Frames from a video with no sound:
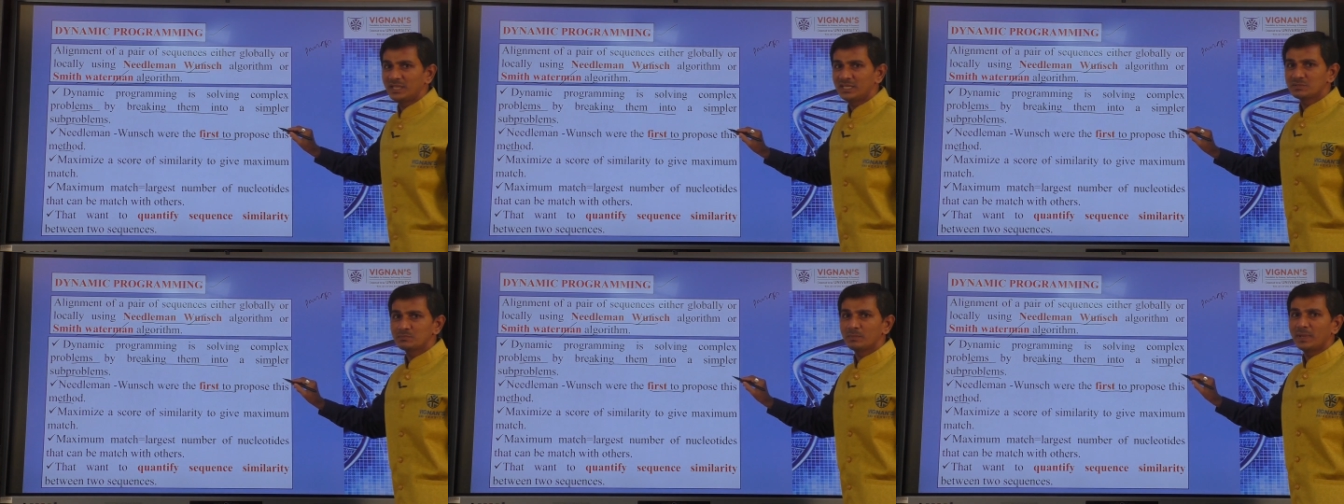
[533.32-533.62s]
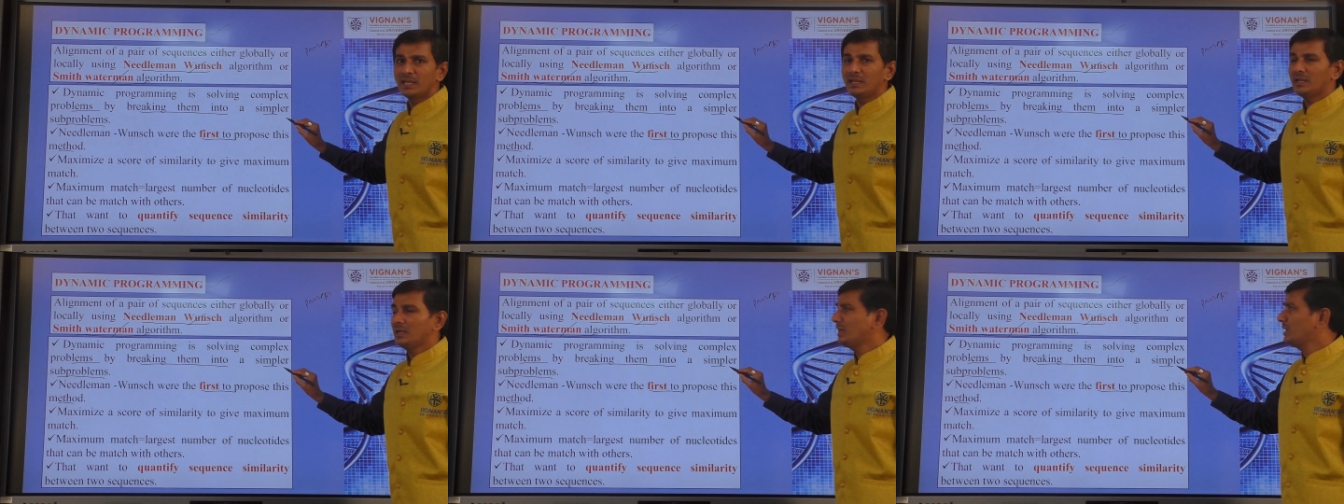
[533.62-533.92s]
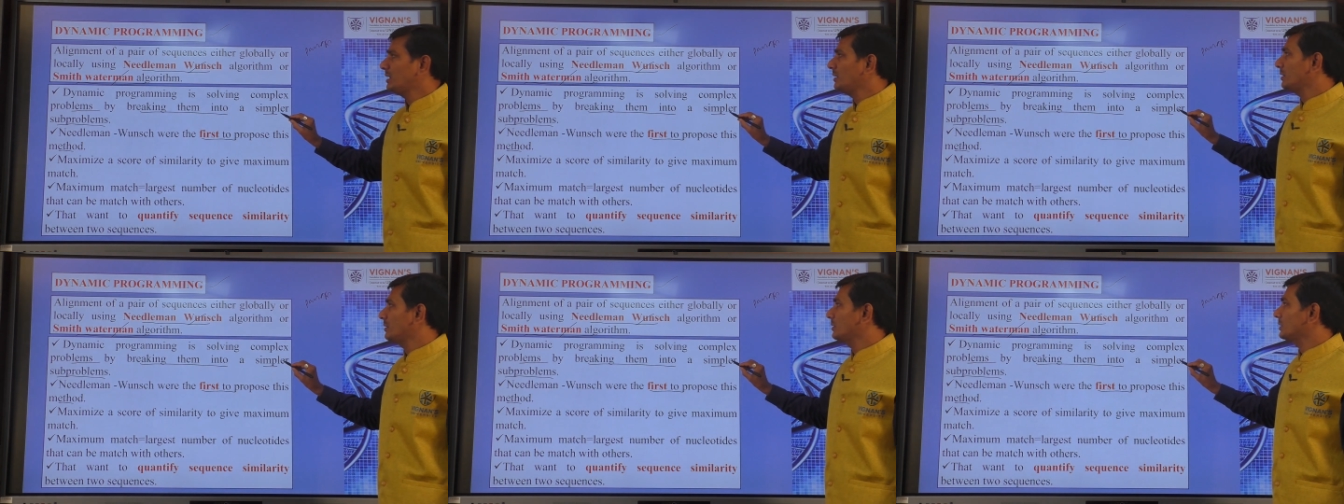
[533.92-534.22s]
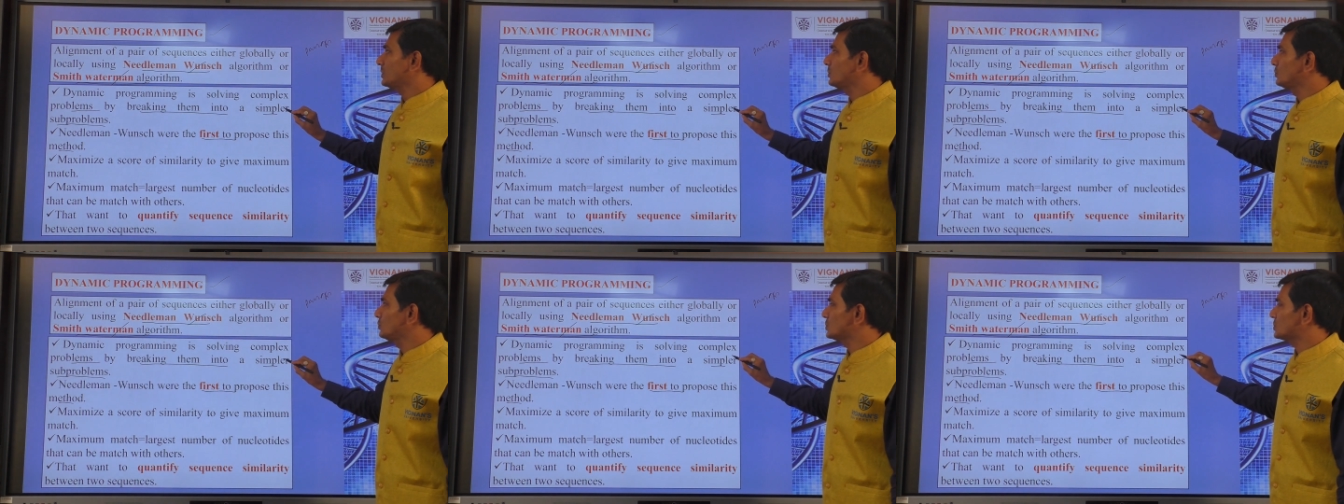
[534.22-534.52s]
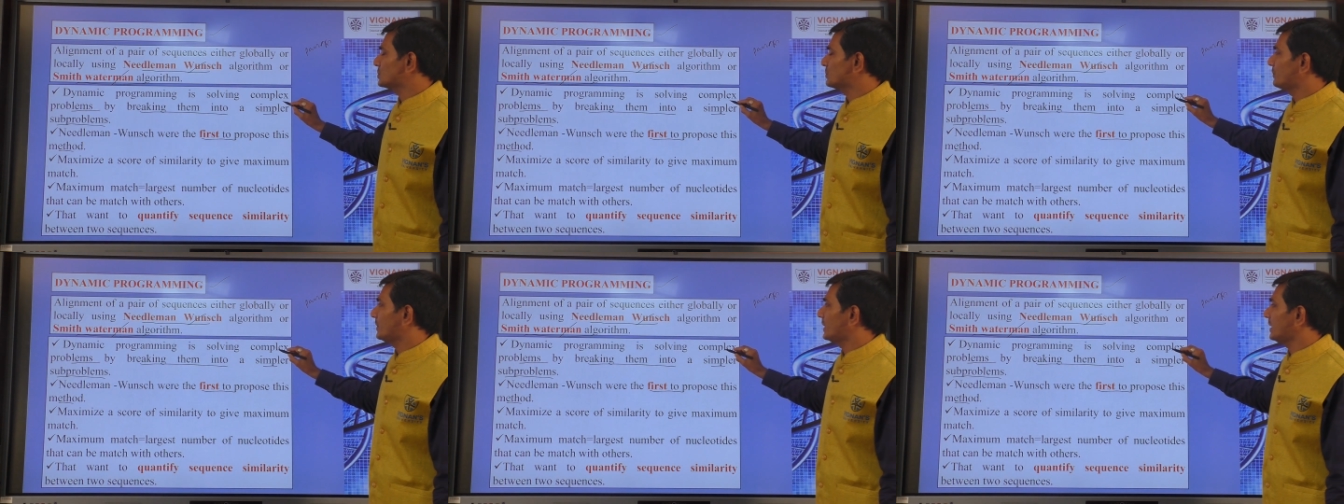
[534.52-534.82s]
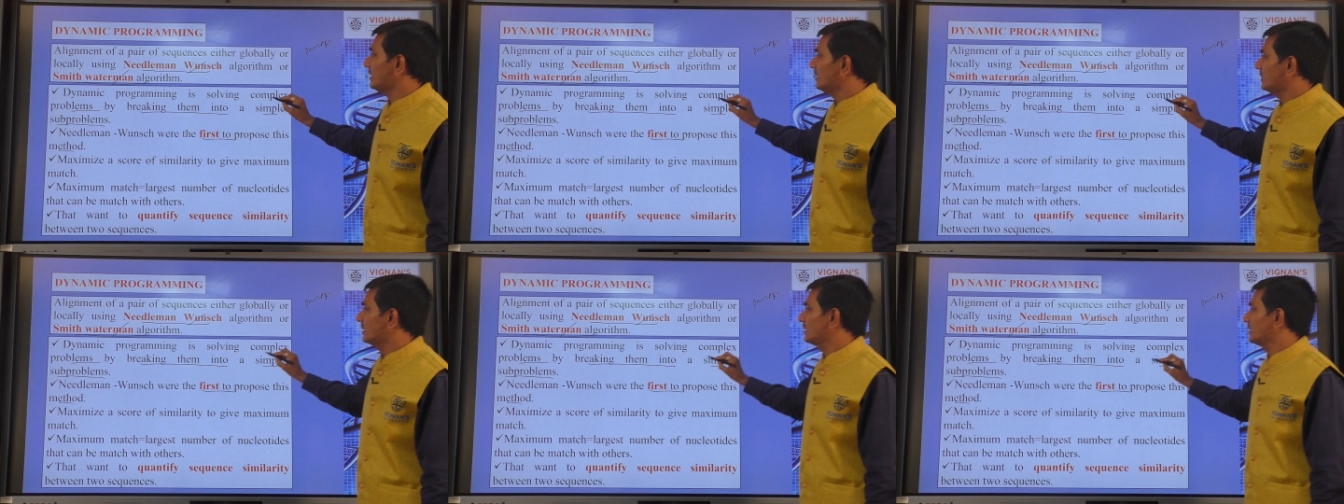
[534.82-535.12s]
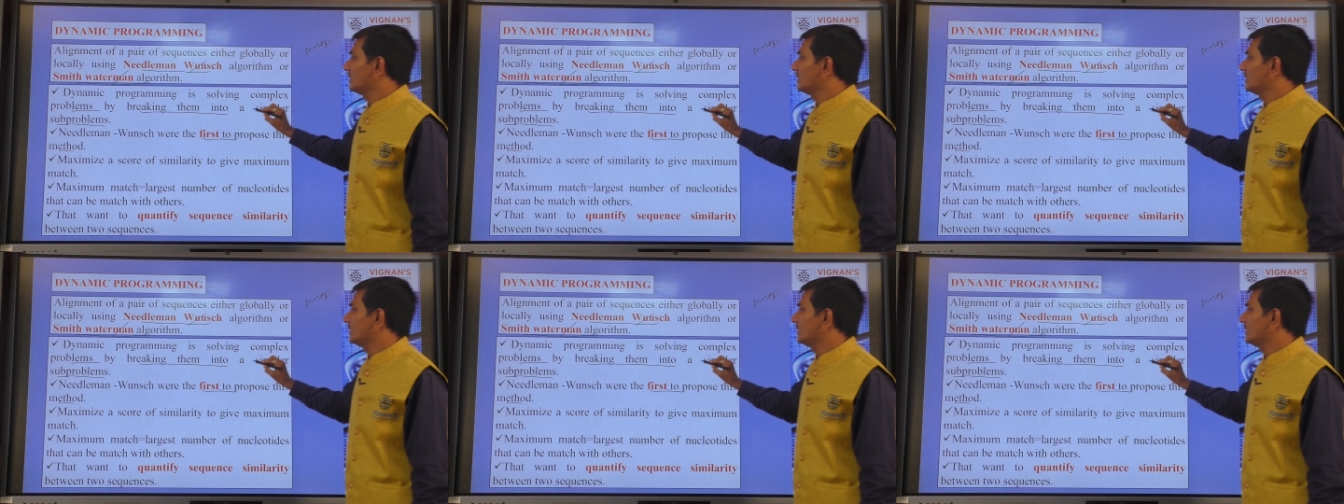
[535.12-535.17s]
is mainly used for